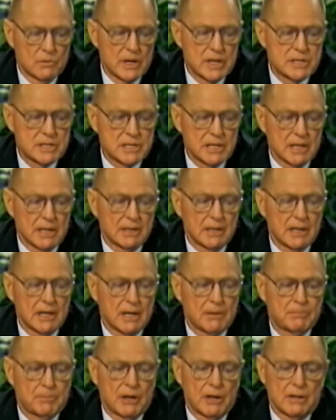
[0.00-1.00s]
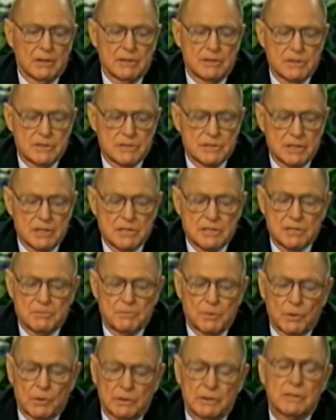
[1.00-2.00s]
we send our partners that
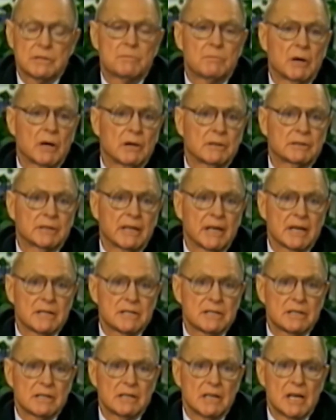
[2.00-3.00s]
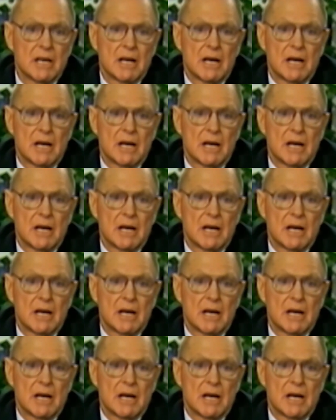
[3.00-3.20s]
support this broadcast